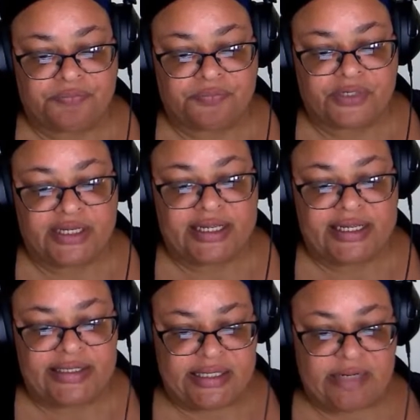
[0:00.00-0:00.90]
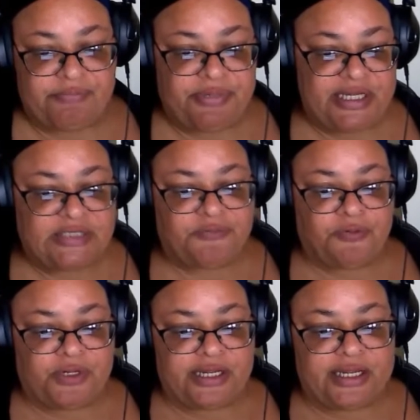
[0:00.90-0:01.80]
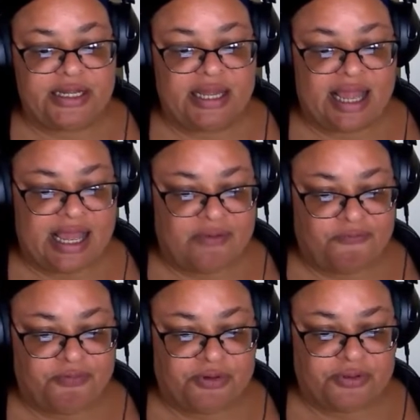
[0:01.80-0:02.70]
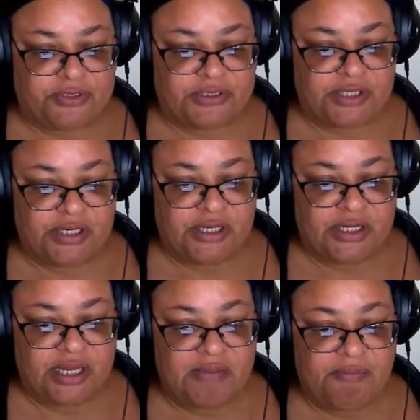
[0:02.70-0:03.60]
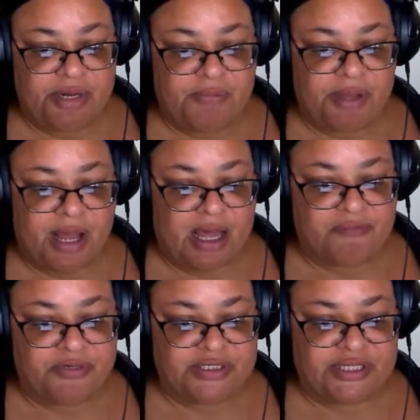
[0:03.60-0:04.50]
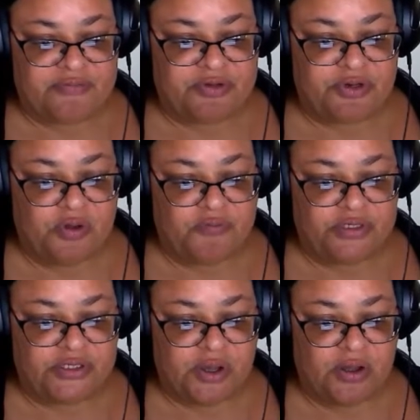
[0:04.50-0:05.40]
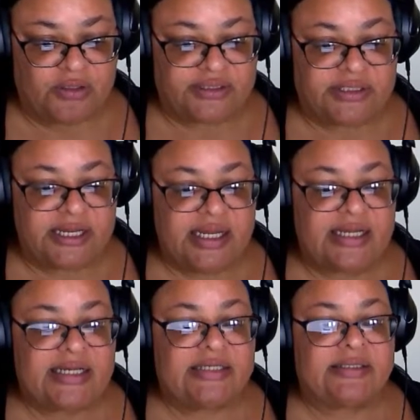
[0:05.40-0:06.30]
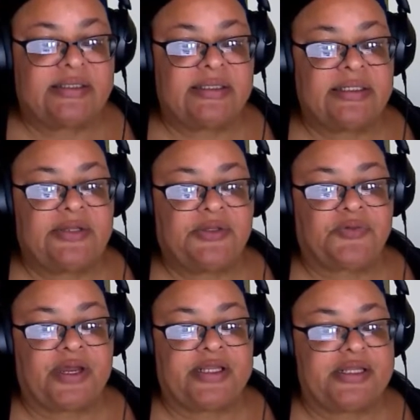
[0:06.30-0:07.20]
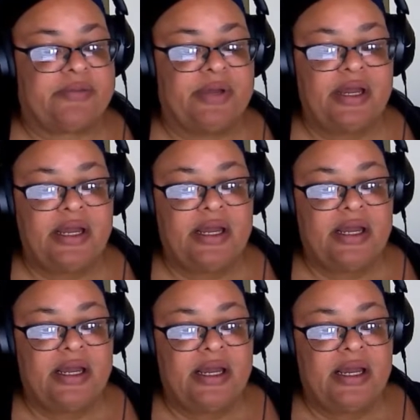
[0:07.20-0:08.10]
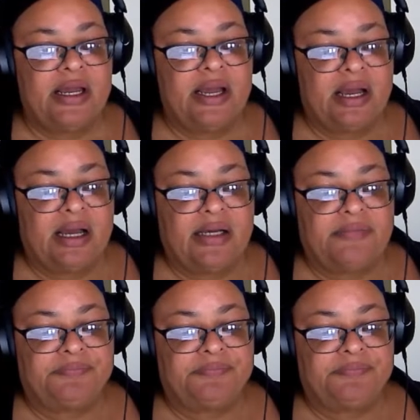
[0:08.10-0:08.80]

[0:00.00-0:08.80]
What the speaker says: it peacefully at first, but upon receiving no results, he threatened them. Well,